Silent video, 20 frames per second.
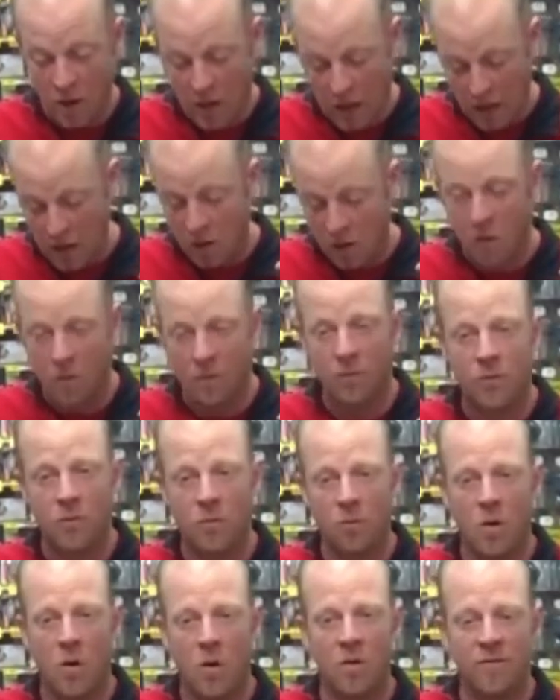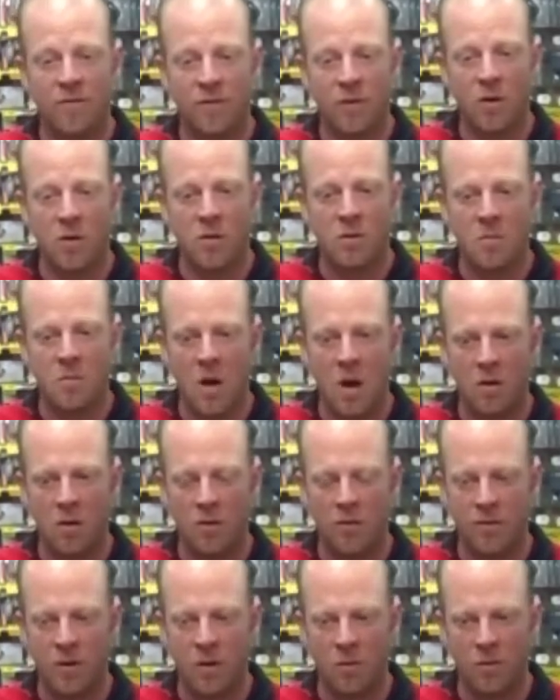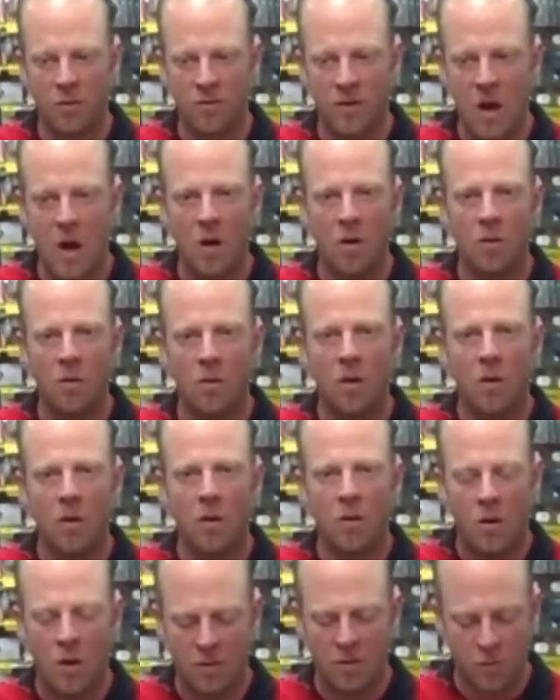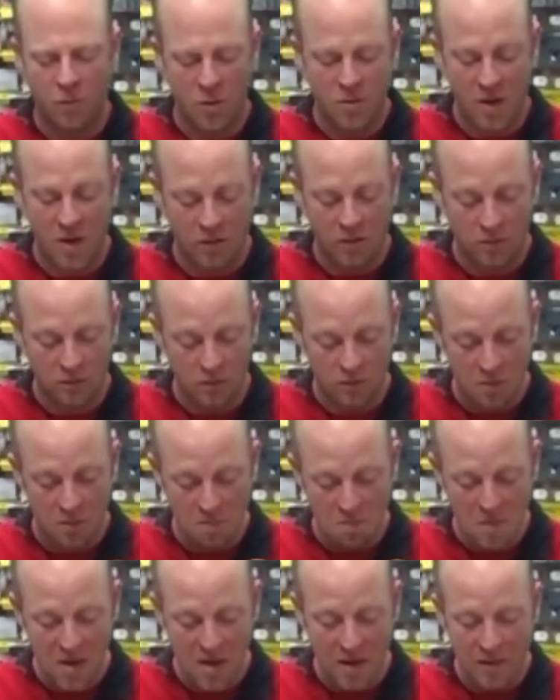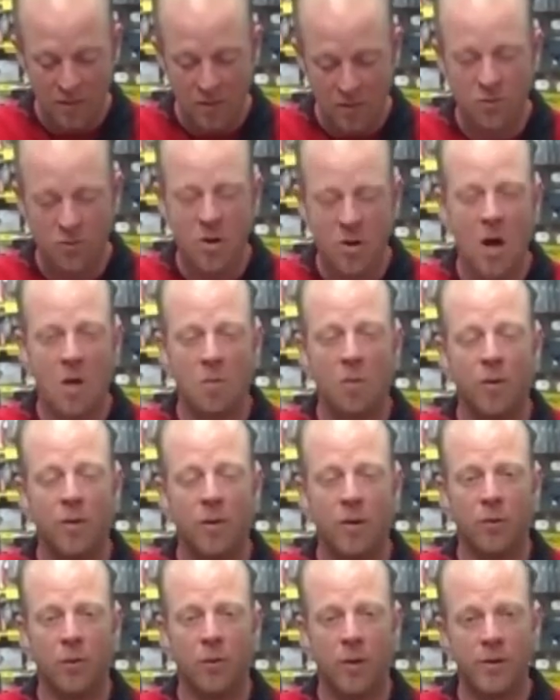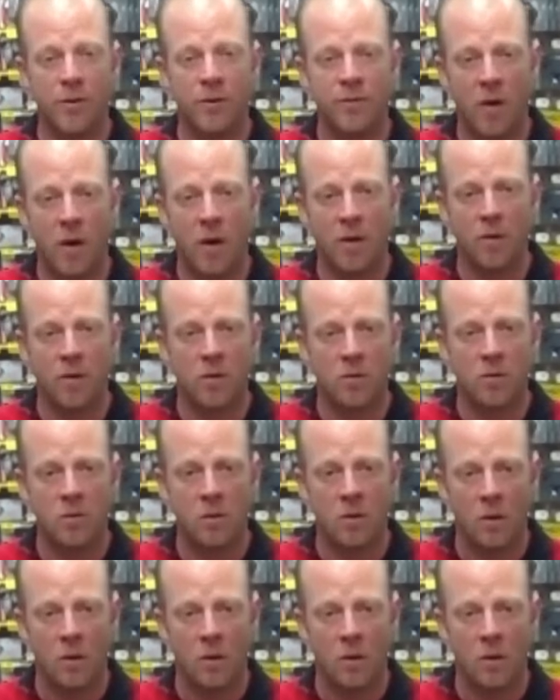I own one of the first models that was out. Vortex does an amazing job with their rangefinders.